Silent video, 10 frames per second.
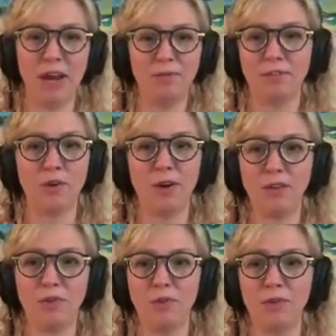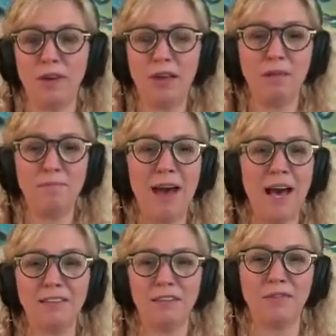was going through
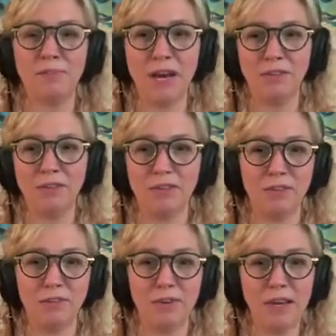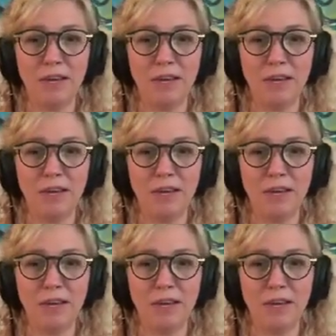massive amounts of